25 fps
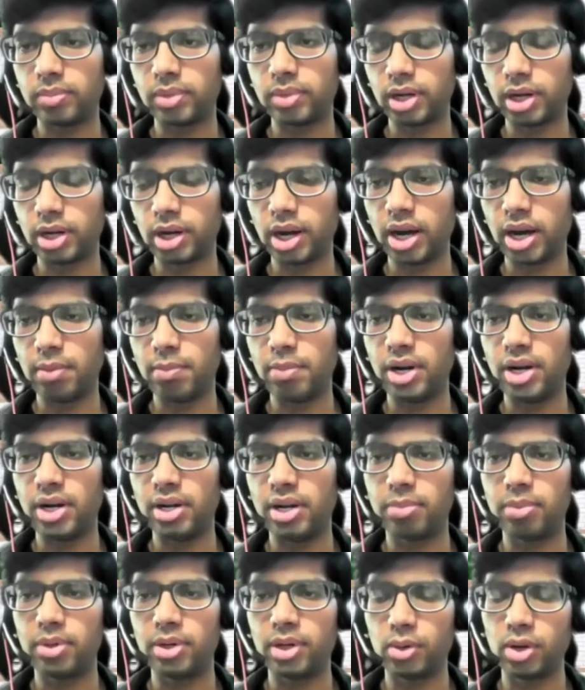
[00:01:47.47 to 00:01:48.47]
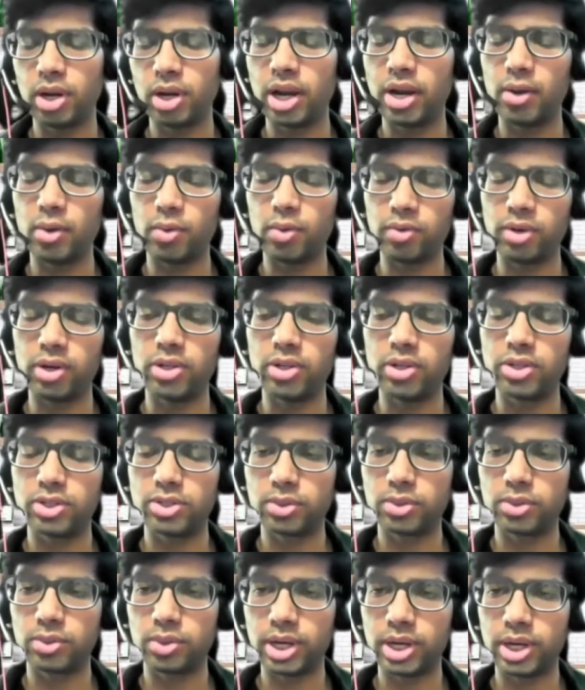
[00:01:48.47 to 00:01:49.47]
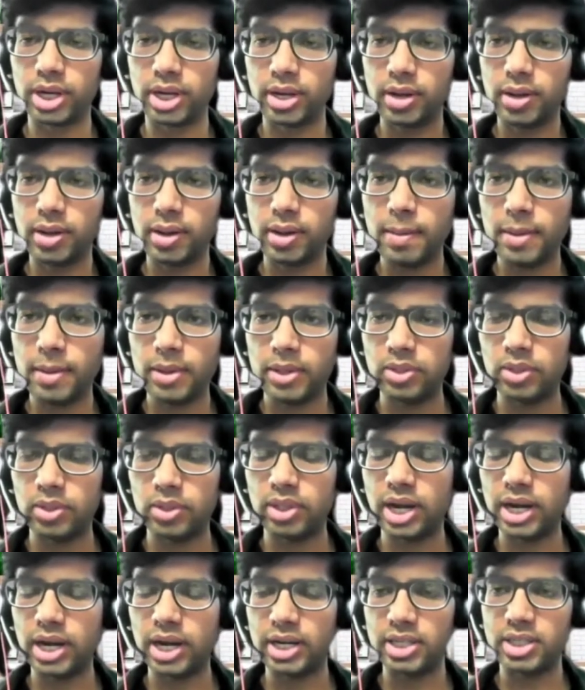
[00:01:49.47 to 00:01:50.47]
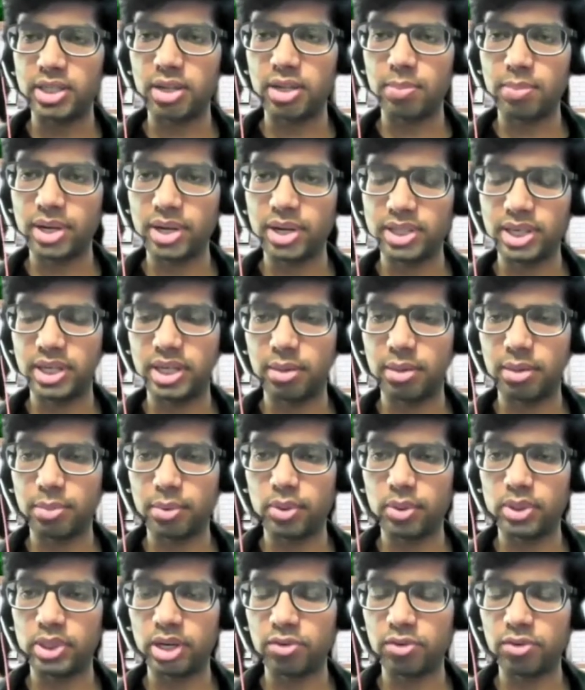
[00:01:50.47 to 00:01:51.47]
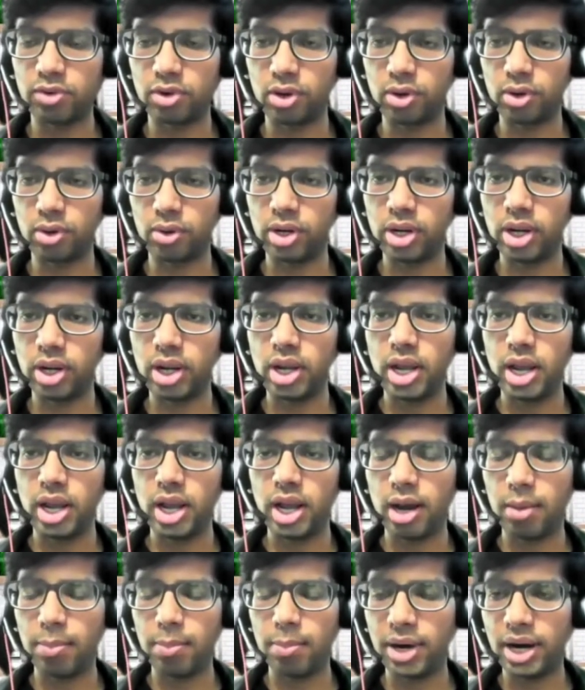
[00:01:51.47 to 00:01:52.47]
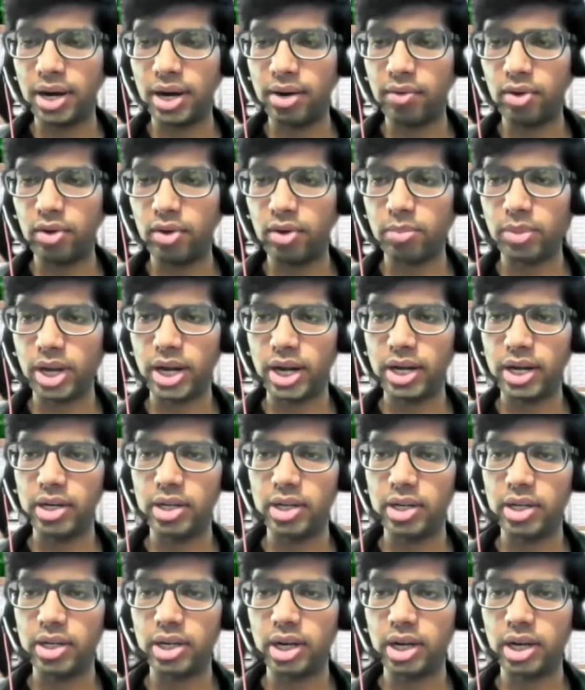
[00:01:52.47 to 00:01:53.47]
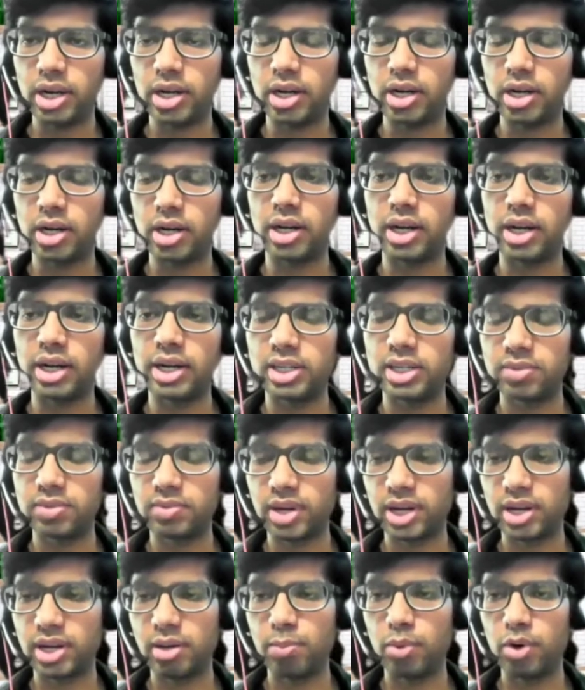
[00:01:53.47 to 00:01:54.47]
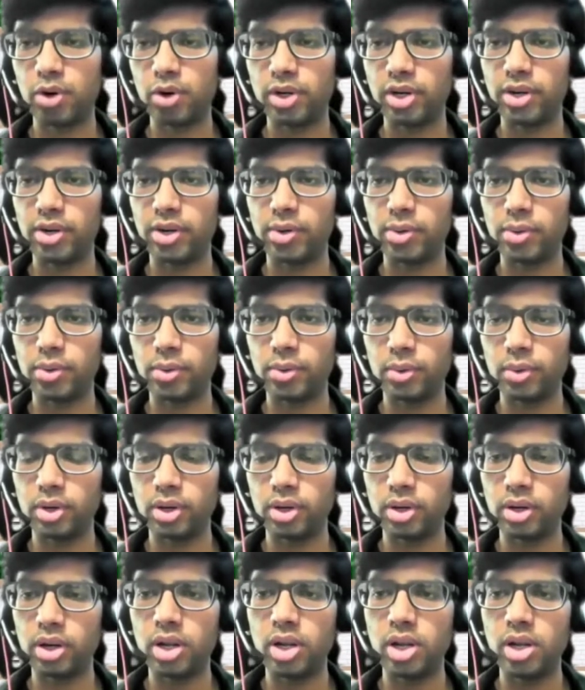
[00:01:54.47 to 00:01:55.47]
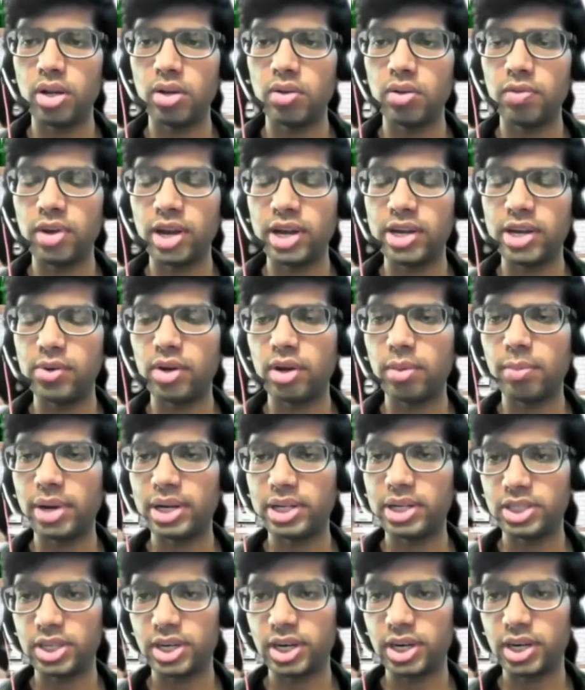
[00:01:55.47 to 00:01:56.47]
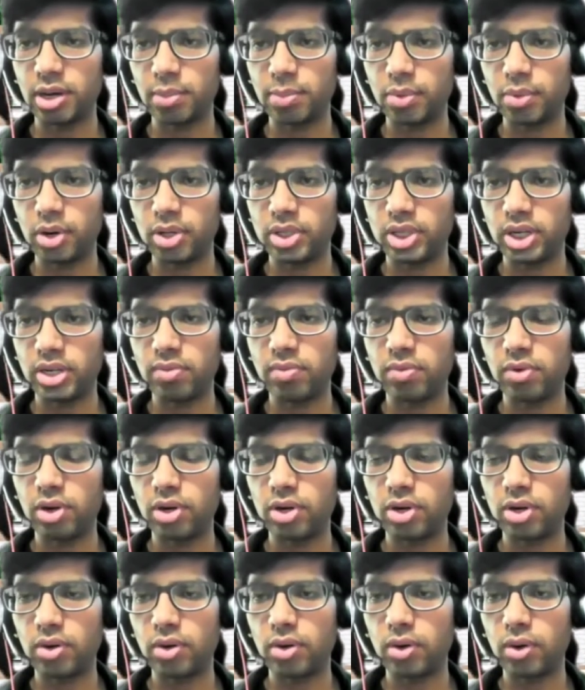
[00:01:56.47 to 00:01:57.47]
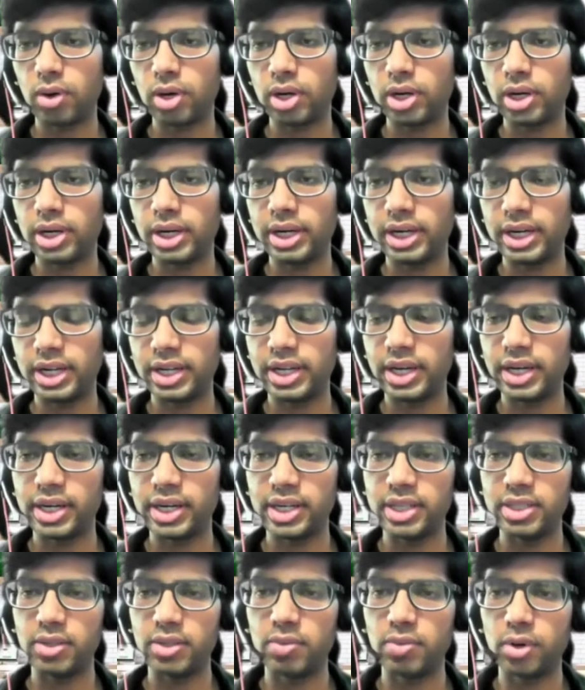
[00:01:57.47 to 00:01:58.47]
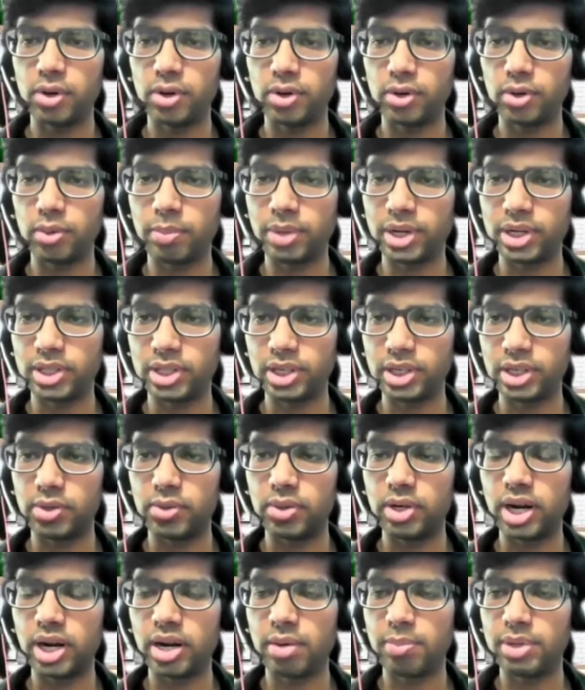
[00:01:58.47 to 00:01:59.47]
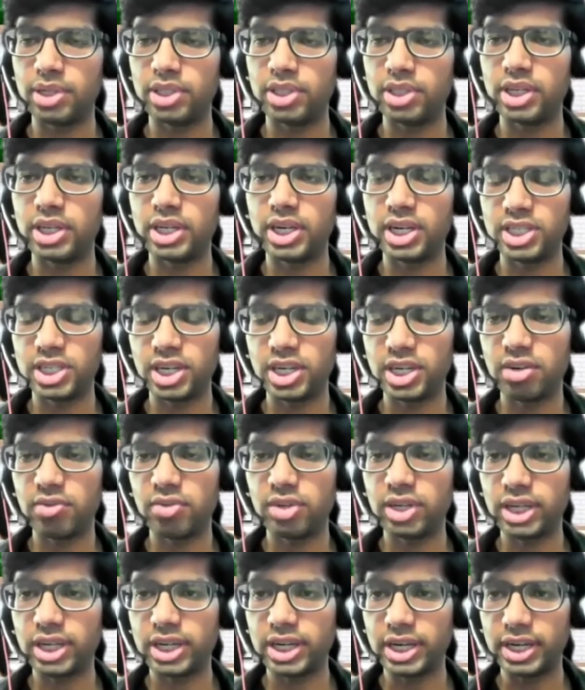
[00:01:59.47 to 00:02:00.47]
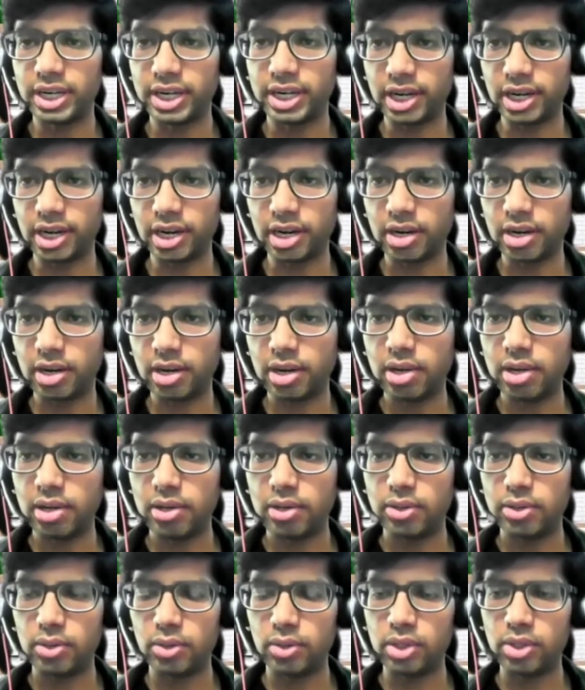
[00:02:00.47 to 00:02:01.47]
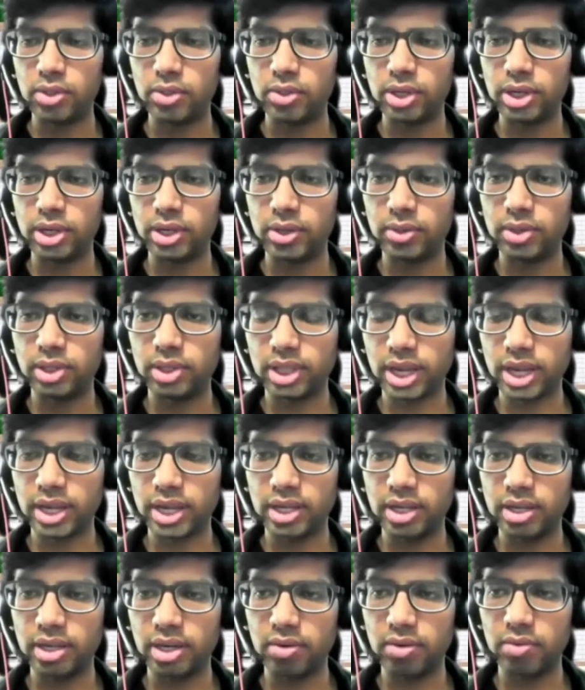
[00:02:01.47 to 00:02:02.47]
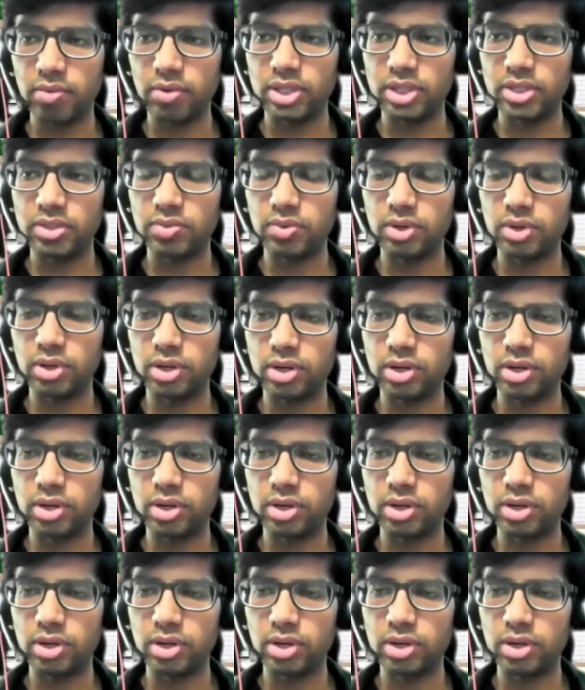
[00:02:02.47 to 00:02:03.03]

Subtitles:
I built up an overall story. So that is the basic approach I followed. Apart from that, it is very important to note when you are mentioning a project, what all nitty-gritties you want to mention. You can't mention each and every detail. So you need to think which would